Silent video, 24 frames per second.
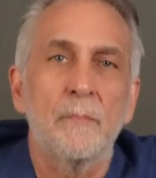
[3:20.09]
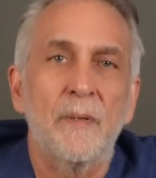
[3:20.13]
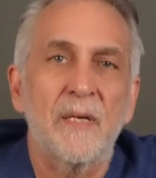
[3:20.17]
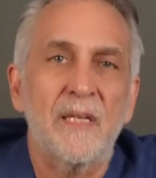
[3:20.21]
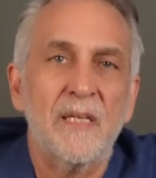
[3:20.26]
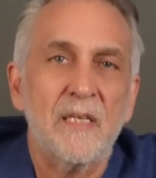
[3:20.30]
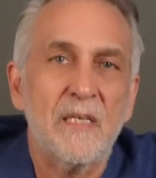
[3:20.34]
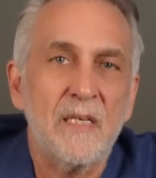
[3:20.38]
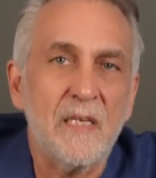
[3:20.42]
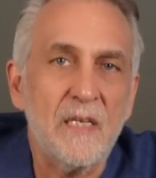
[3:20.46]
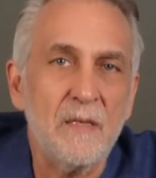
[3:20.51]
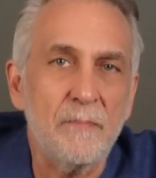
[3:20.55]
But
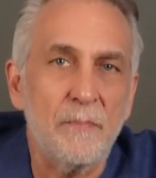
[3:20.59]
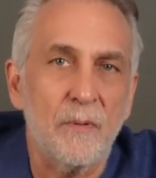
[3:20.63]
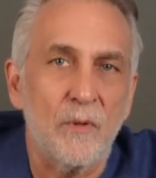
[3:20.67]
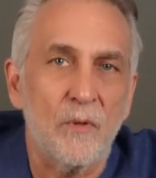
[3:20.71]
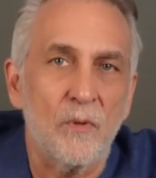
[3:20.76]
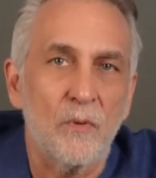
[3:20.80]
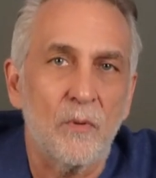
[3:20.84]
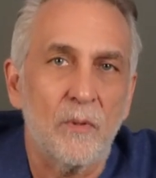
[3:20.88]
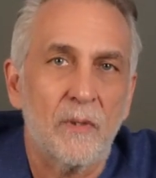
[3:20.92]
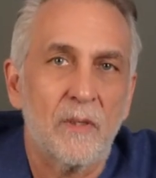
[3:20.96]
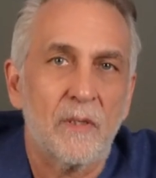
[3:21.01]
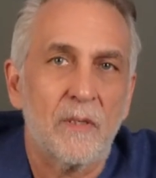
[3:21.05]

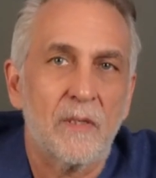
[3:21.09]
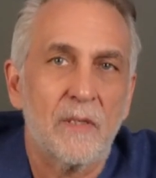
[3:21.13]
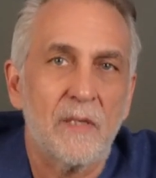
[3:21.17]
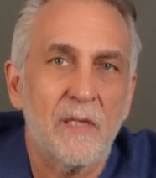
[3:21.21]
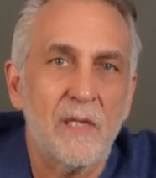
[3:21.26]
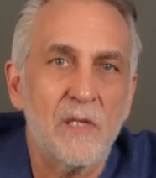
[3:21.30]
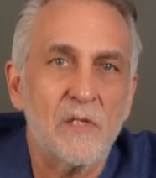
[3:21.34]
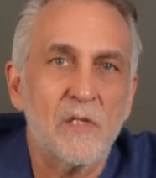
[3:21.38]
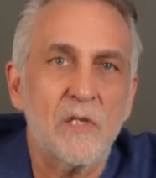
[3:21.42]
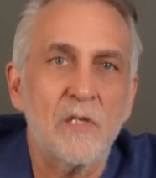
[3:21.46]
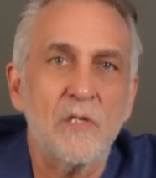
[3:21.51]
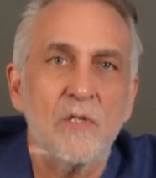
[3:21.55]
EBOO
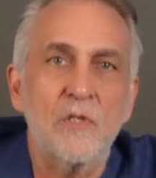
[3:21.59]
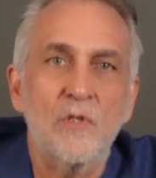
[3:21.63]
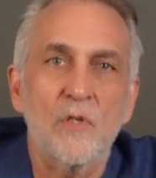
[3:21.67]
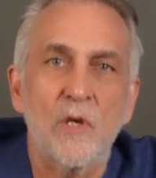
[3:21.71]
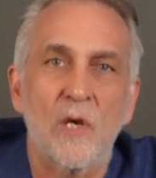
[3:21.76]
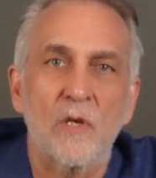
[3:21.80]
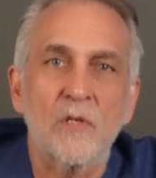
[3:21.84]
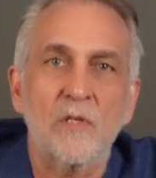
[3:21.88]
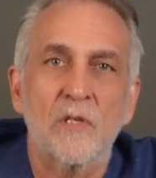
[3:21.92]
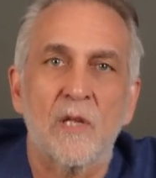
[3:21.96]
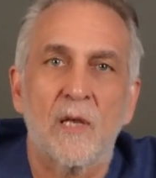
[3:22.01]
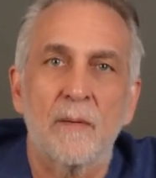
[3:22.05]
isn't
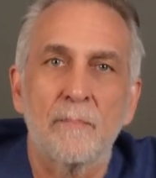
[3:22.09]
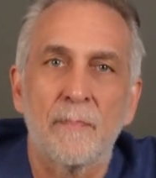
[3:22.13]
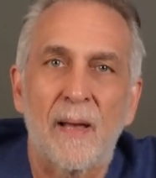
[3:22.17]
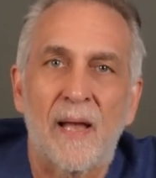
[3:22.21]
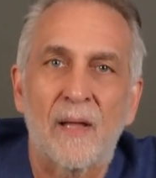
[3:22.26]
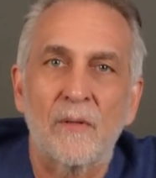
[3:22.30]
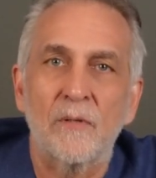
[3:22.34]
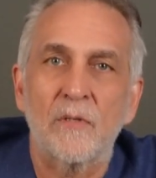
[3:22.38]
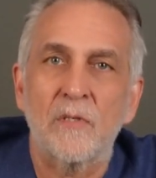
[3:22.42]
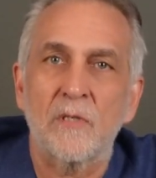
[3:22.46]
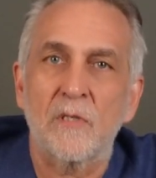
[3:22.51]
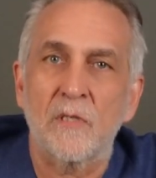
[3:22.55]
just
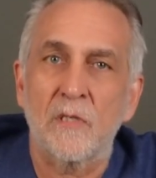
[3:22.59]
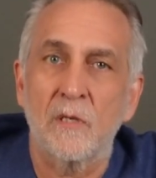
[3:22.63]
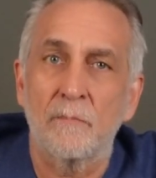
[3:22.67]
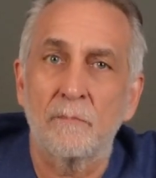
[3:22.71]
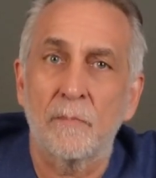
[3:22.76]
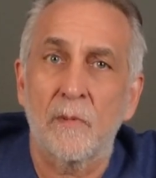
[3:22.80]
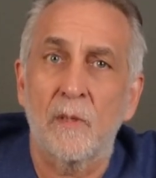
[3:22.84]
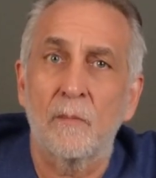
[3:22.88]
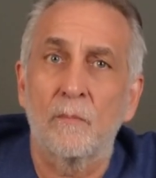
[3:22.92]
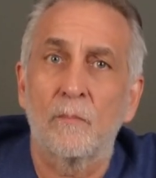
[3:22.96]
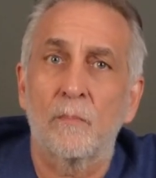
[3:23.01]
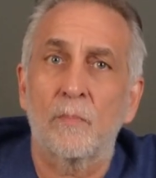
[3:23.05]
about
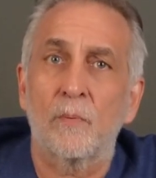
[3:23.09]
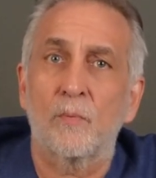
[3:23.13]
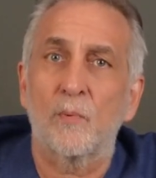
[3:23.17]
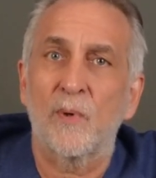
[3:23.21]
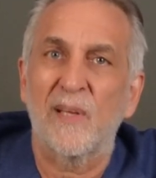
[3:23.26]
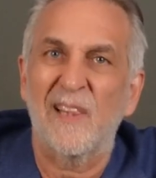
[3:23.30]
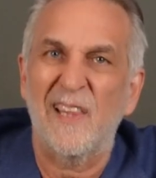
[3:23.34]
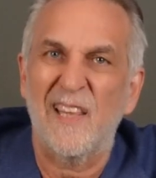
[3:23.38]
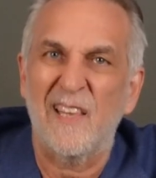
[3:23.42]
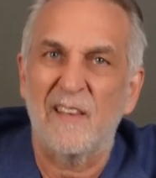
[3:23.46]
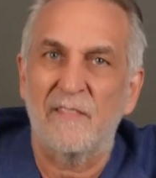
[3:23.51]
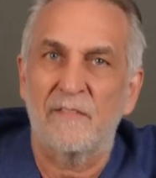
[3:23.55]
symptom
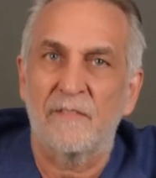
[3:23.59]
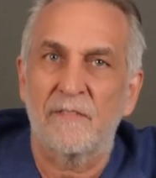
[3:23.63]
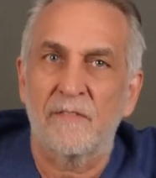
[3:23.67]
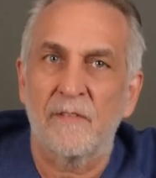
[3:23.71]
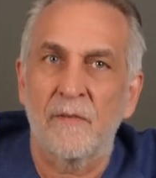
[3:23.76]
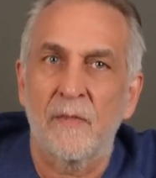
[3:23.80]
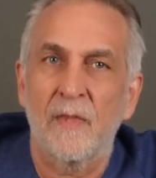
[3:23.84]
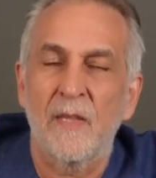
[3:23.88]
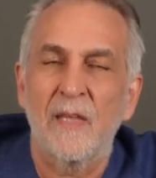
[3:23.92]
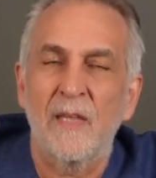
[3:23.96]
relief.